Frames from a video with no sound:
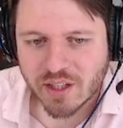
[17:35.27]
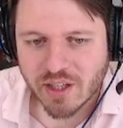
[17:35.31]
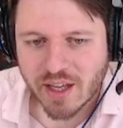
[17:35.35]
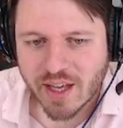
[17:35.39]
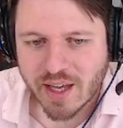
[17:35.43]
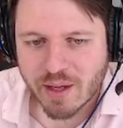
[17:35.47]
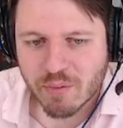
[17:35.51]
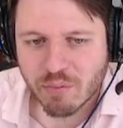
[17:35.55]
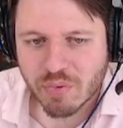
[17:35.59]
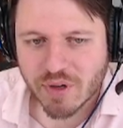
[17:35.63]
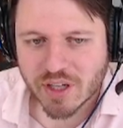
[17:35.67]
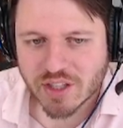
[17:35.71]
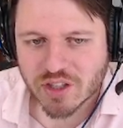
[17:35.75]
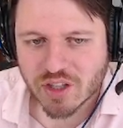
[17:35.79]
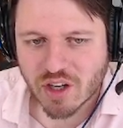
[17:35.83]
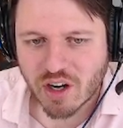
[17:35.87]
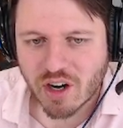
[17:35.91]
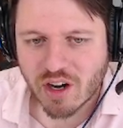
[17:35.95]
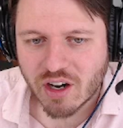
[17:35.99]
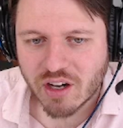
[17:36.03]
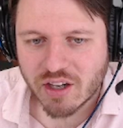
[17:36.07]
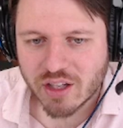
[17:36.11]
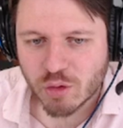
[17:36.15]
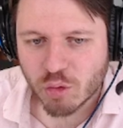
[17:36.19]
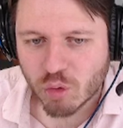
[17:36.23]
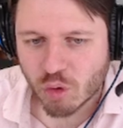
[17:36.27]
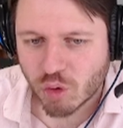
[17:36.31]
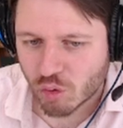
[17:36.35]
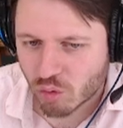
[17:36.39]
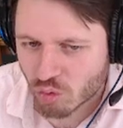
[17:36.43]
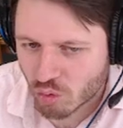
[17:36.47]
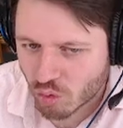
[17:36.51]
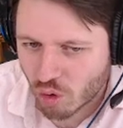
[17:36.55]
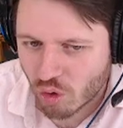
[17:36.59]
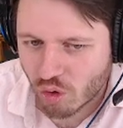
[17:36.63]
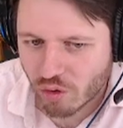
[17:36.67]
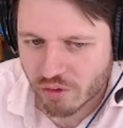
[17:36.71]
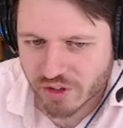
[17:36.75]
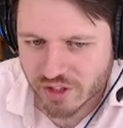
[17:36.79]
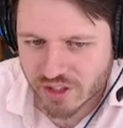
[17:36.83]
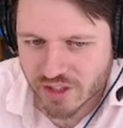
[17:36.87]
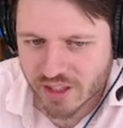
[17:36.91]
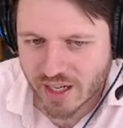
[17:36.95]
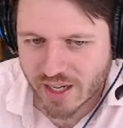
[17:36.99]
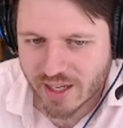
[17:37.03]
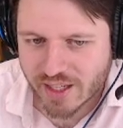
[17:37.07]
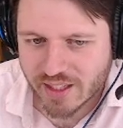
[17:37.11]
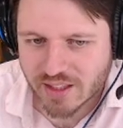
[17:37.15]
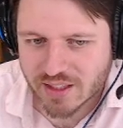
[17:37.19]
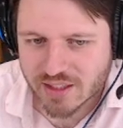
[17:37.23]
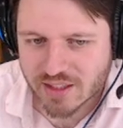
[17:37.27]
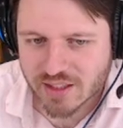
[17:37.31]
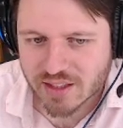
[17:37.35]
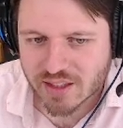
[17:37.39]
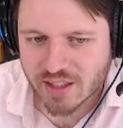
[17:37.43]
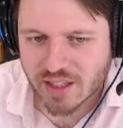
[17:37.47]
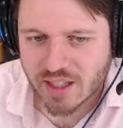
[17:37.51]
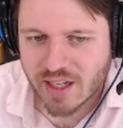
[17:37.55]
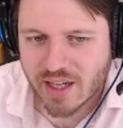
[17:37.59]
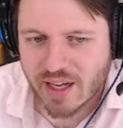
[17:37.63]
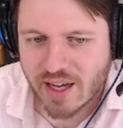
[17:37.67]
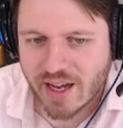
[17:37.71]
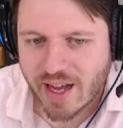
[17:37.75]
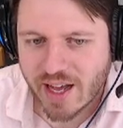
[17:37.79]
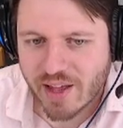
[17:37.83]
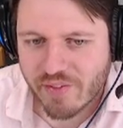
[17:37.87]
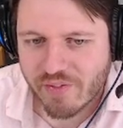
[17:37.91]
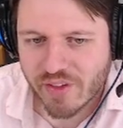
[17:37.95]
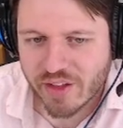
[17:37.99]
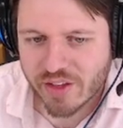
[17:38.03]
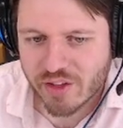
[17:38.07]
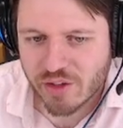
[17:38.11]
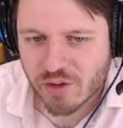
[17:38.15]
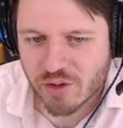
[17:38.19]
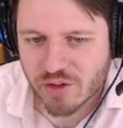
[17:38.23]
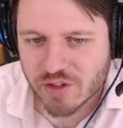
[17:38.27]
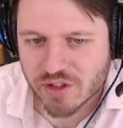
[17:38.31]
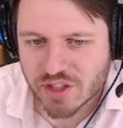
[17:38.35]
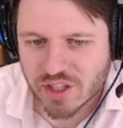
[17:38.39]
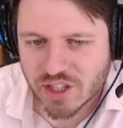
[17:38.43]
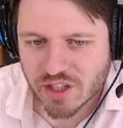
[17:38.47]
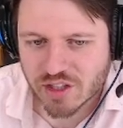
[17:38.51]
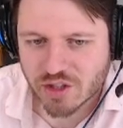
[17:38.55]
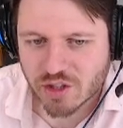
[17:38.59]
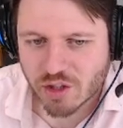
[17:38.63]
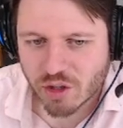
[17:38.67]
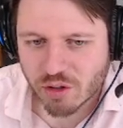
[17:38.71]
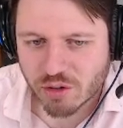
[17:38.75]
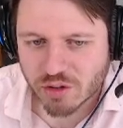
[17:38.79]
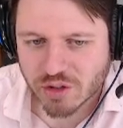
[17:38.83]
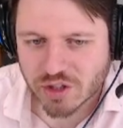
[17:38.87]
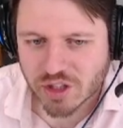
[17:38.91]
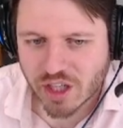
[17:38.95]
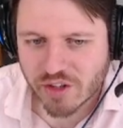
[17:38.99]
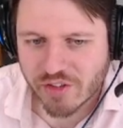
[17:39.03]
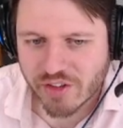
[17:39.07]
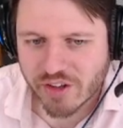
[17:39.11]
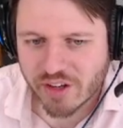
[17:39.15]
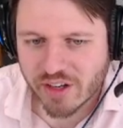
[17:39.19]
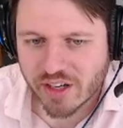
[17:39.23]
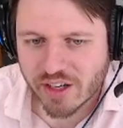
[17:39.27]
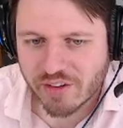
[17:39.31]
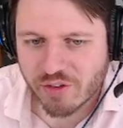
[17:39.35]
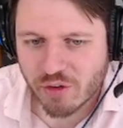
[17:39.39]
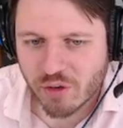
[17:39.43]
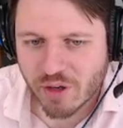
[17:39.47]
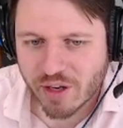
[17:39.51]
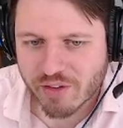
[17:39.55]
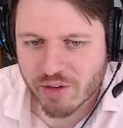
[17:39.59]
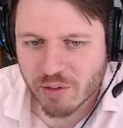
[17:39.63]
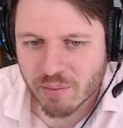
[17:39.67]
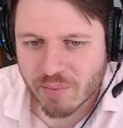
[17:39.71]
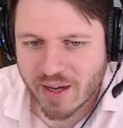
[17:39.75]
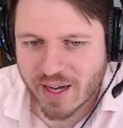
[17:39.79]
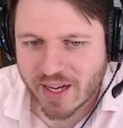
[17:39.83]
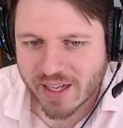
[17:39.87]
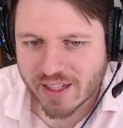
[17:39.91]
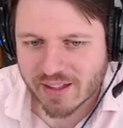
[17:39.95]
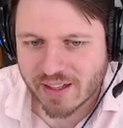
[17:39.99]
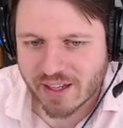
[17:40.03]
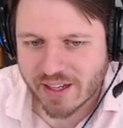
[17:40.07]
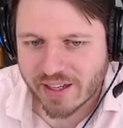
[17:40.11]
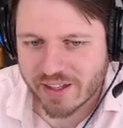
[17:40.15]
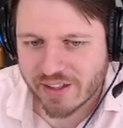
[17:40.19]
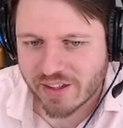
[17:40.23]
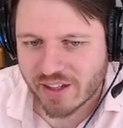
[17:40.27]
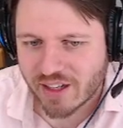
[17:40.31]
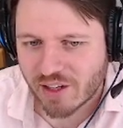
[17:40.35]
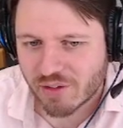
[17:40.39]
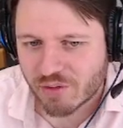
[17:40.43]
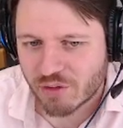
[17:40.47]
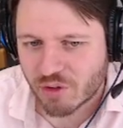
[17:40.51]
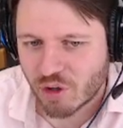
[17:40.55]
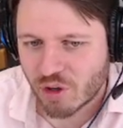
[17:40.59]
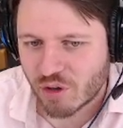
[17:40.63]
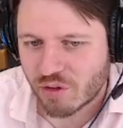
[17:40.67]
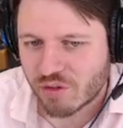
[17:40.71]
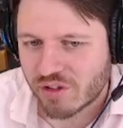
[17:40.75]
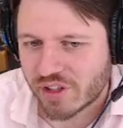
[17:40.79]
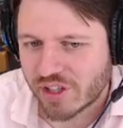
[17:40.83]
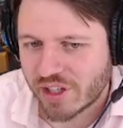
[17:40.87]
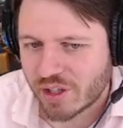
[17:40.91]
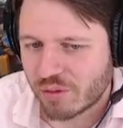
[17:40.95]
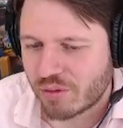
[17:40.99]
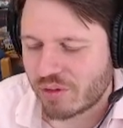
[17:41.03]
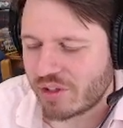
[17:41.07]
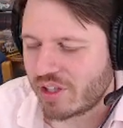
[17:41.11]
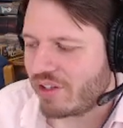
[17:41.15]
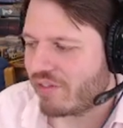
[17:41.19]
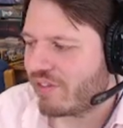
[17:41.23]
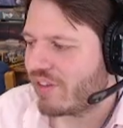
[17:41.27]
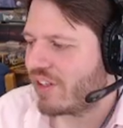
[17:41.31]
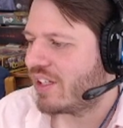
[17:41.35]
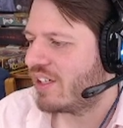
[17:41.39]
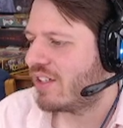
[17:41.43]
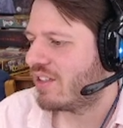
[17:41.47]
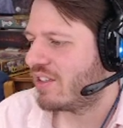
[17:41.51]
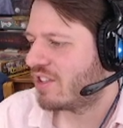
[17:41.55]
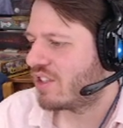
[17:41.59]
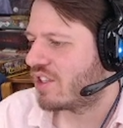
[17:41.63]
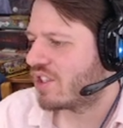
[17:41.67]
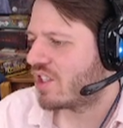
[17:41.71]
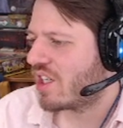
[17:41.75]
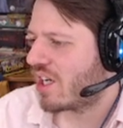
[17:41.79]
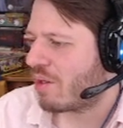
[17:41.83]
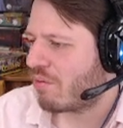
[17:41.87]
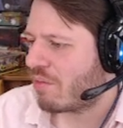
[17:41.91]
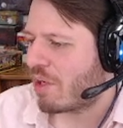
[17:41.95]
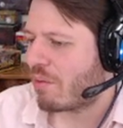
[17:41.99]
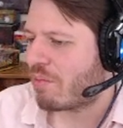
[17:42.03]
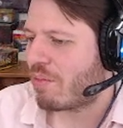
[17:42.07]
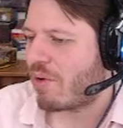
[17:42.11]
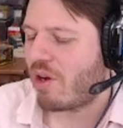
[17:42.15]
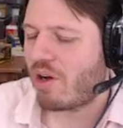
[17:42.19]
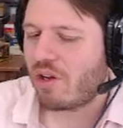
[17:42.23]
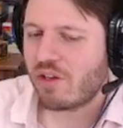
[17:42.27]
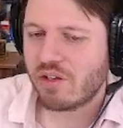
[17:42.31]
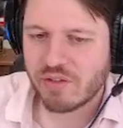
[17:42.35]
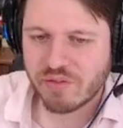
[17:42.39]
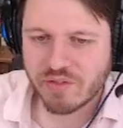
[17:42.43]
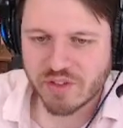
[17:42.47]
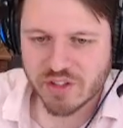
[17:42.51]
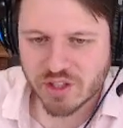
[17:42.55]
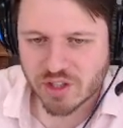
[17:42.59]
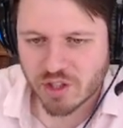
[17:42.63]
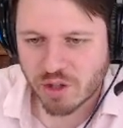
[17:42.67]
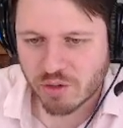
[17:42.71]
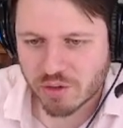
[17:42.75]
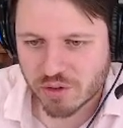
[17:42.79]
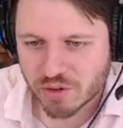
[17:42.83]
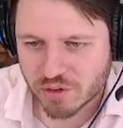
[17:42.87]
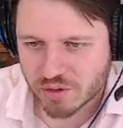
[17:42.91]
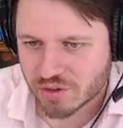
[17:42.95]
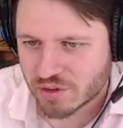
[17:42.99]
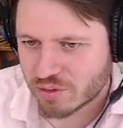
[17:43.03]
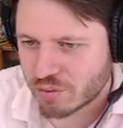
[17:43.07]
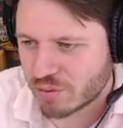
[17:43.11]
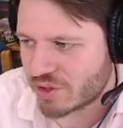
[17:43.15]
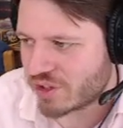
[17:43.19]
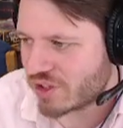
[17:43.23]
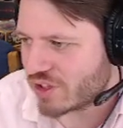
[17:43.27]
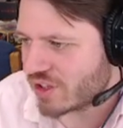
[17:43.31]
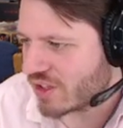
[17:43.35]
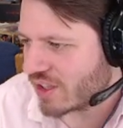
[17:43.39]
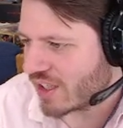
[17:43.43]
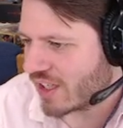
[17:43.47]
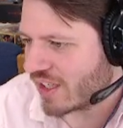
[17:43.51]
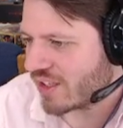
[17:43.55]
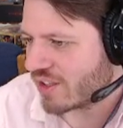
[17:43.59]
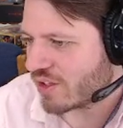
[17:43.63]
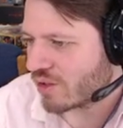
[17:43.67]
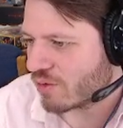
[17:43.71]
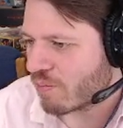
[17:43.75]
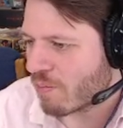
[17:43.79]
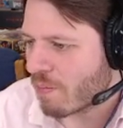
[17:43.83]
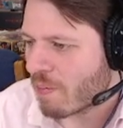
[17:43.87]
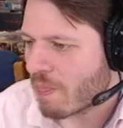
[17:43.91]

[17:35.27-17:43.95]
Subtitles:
and press R, it will roll the dice, and then you can see the totals on there. If you have them highlighted and hover over, it will even sum up all of the totals, which is nice.